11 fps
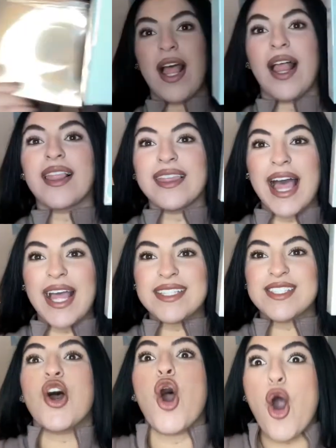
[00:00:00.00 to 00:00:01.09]
Let's
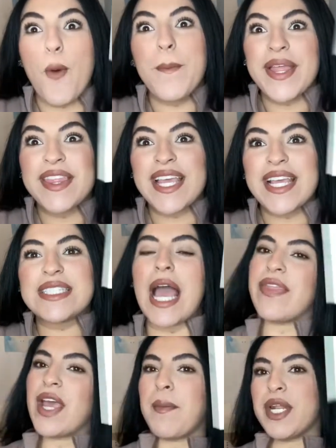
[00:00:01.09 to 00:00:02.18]
open these. I
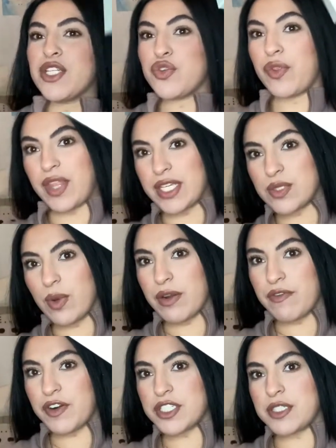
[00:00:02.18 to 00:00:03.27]
think I'm gonna do this one
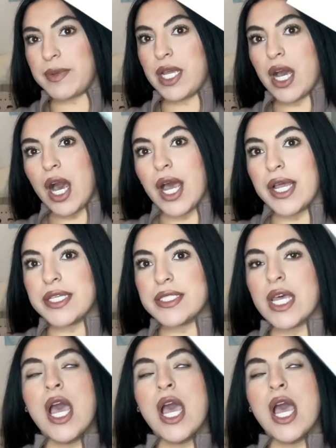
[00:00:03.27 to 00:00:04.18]
first because